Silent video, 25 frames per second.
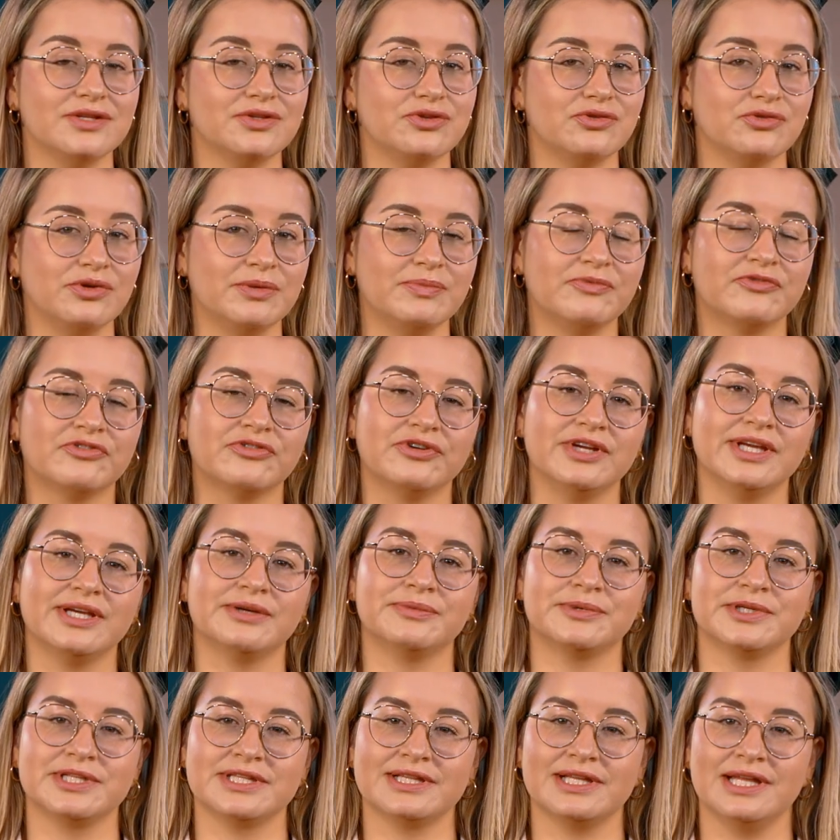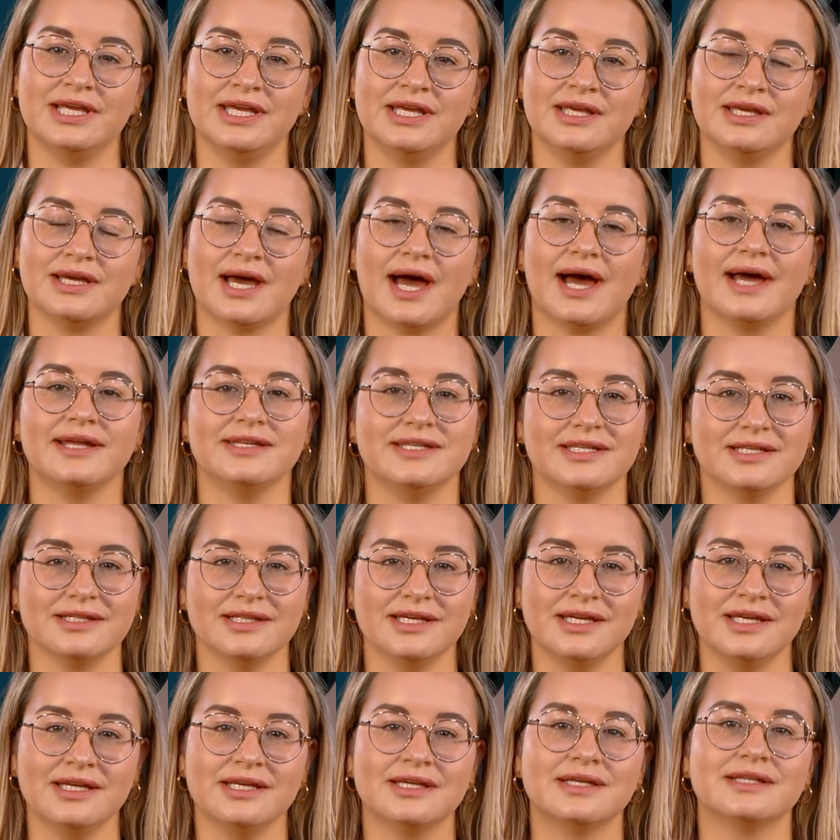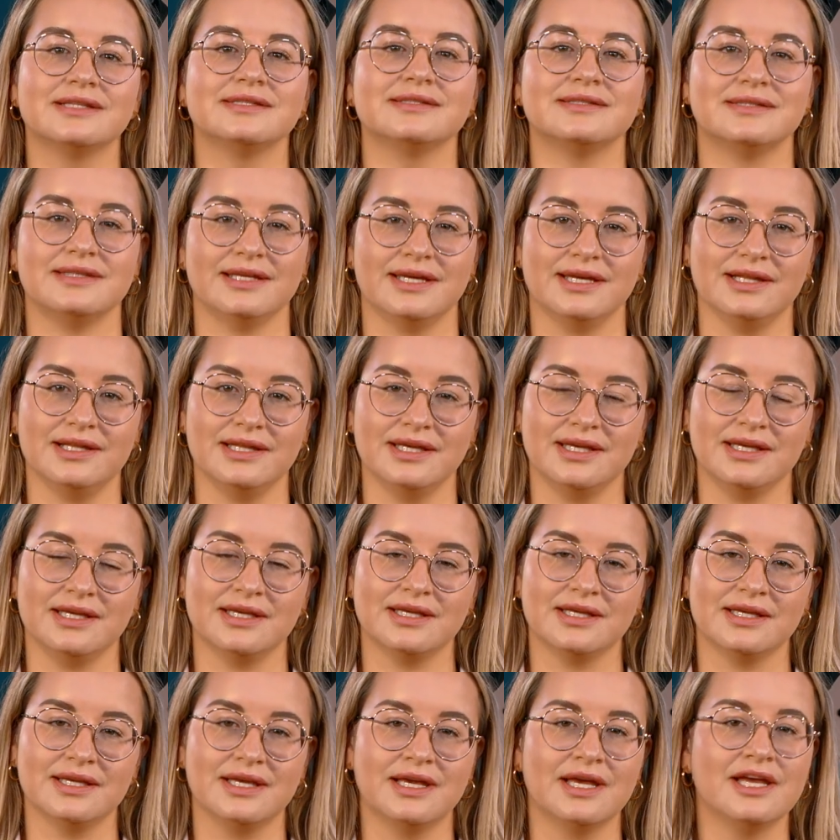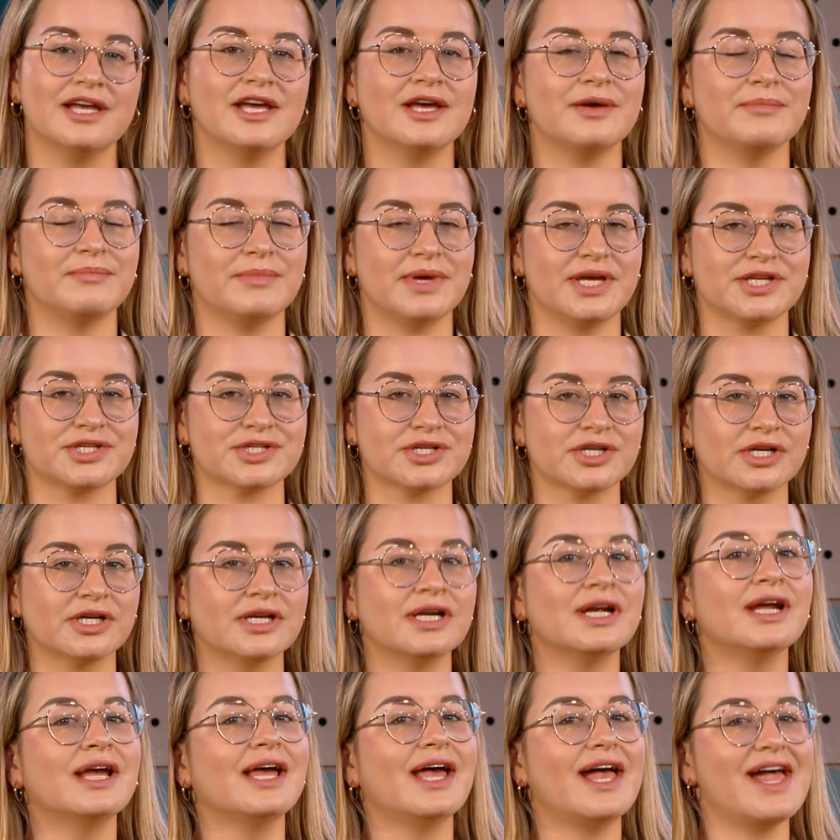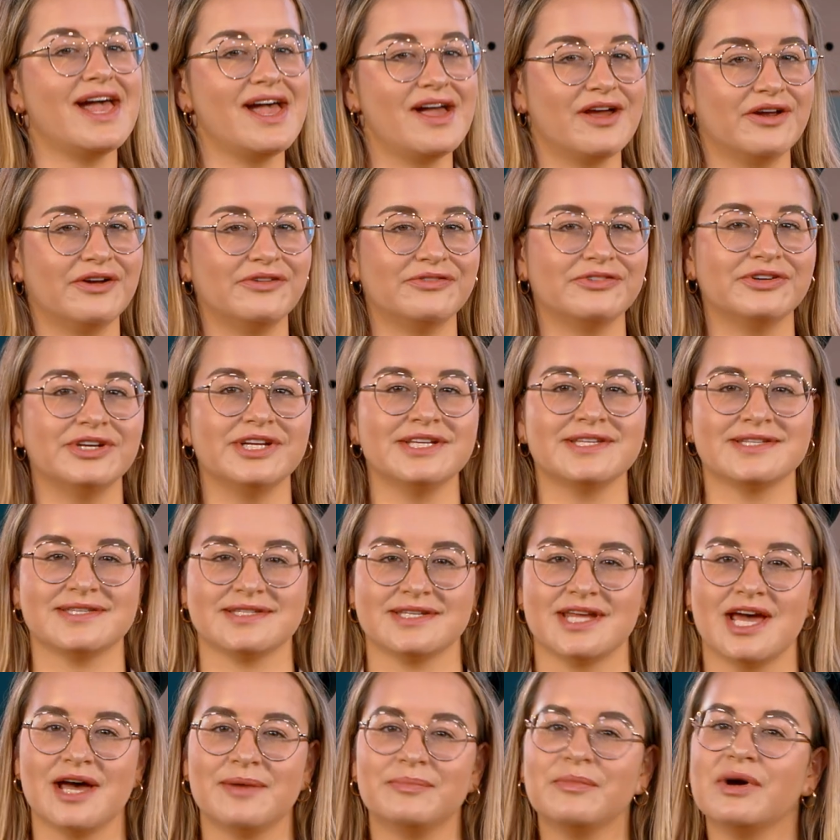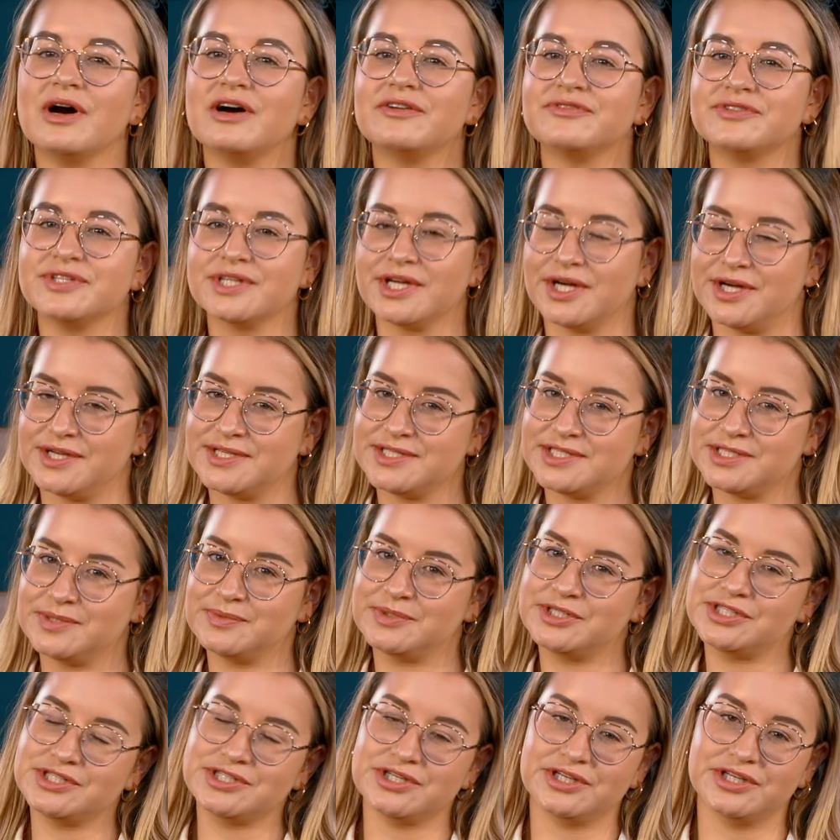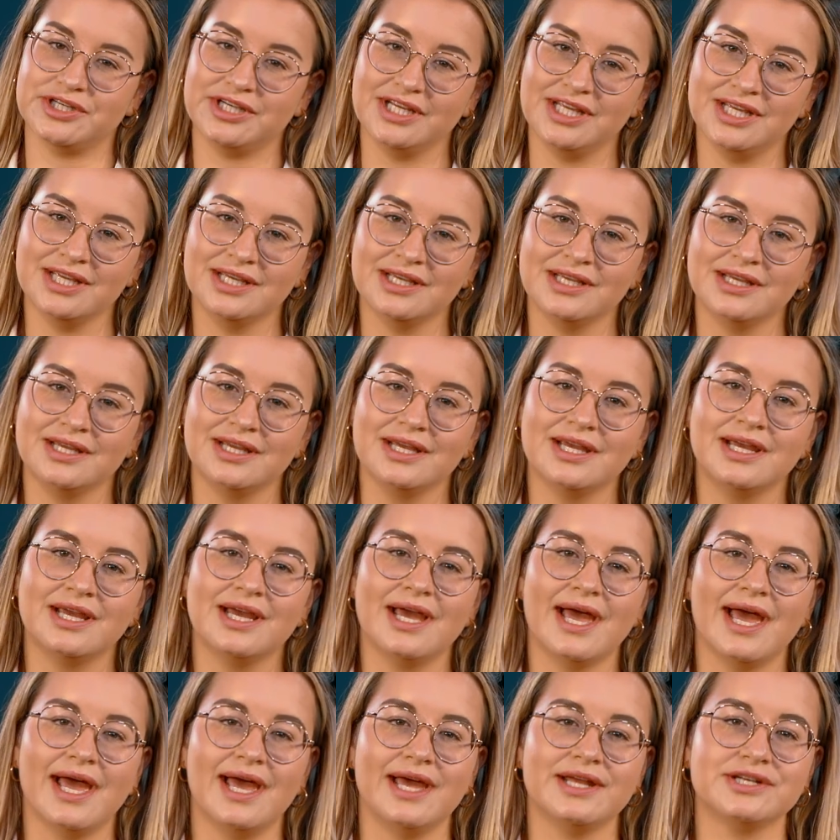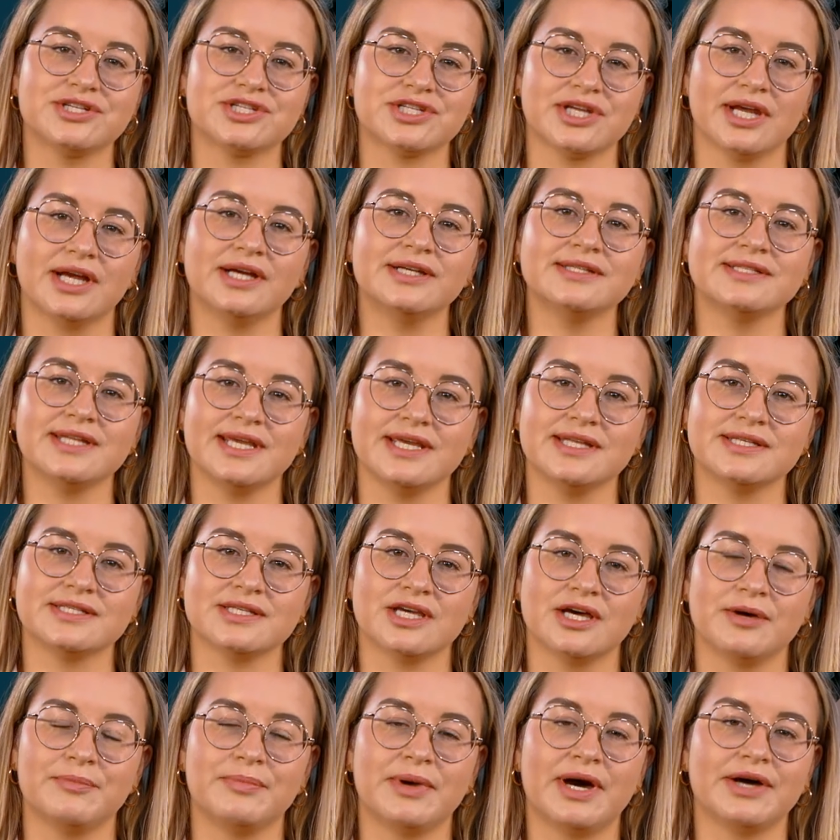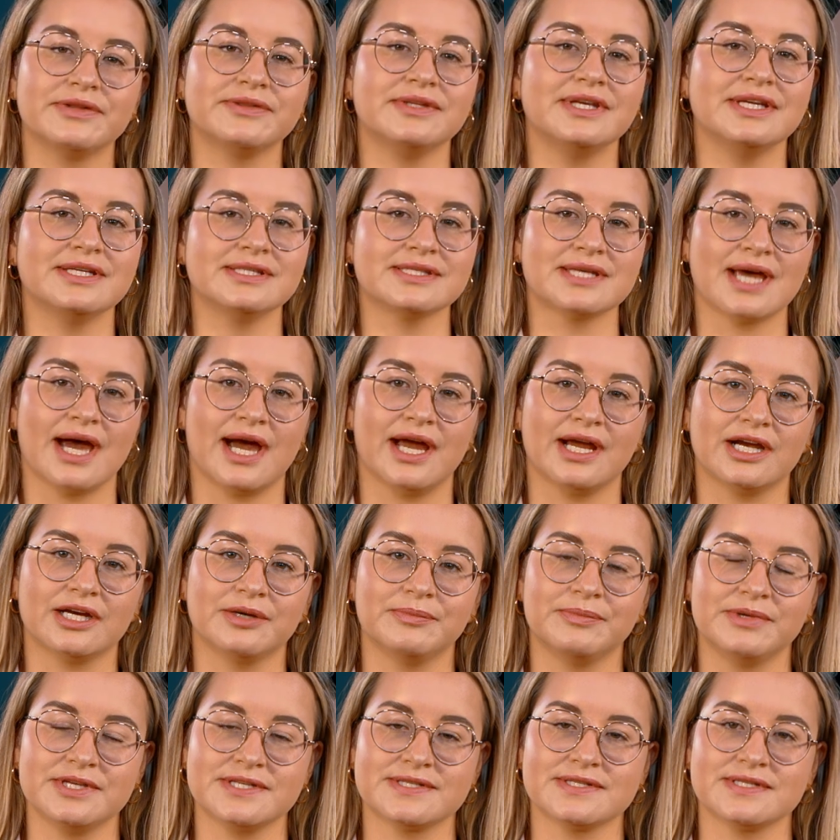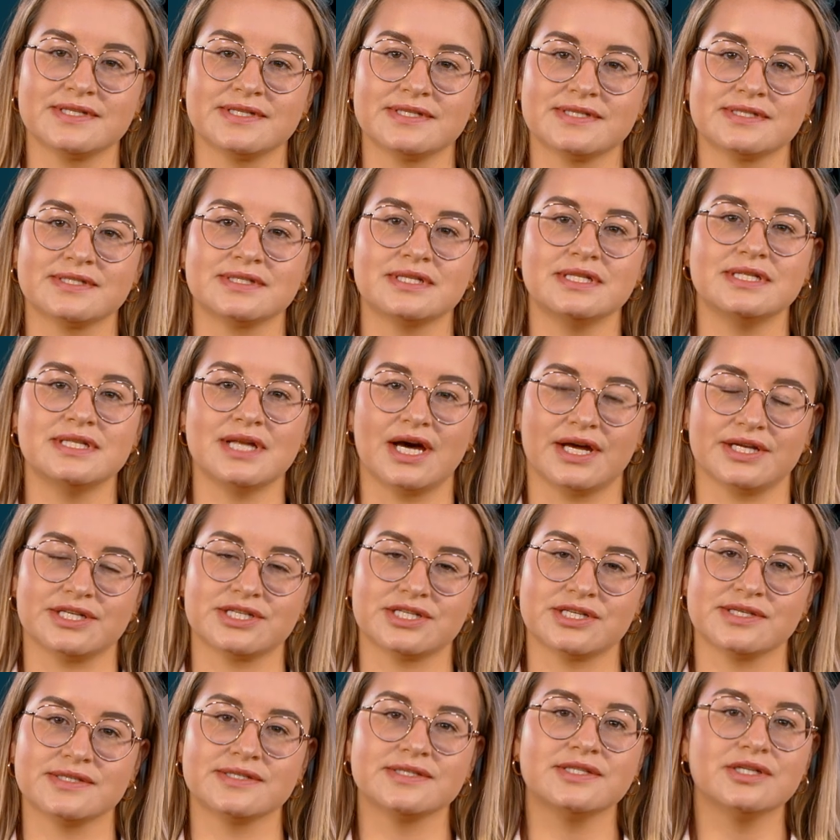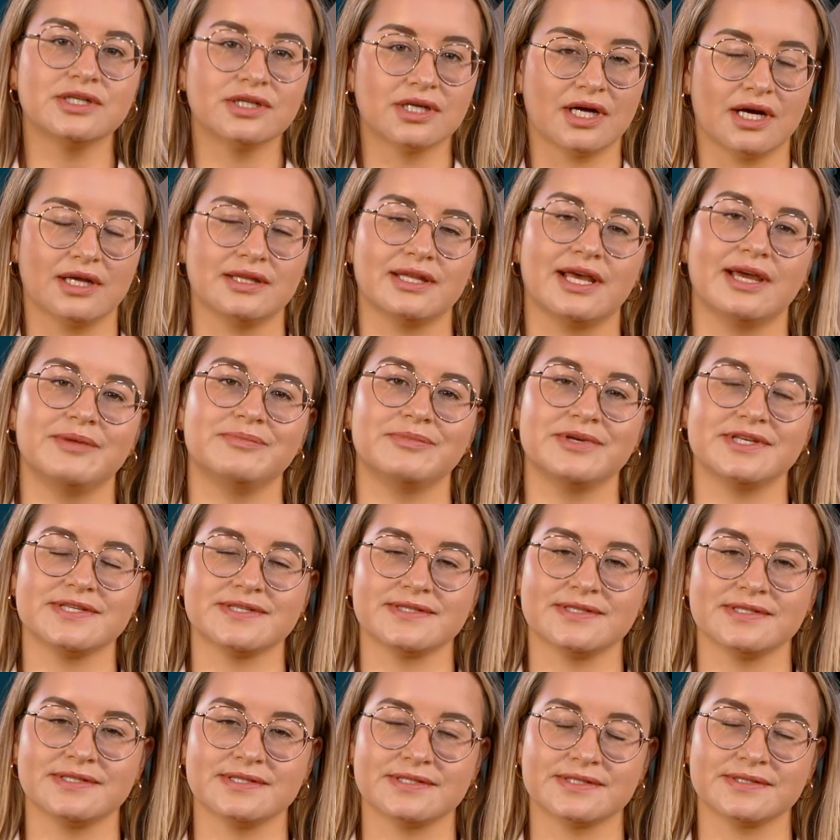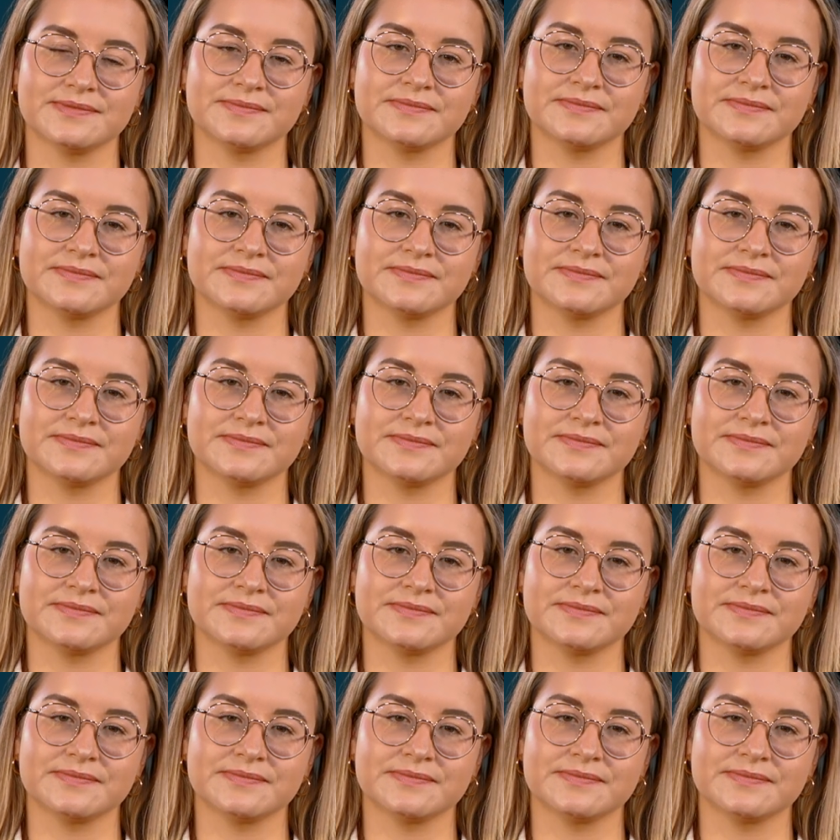Do it frequently, ideally daily. Measure every step of the customer journey and share data about the entire business, not just your online business.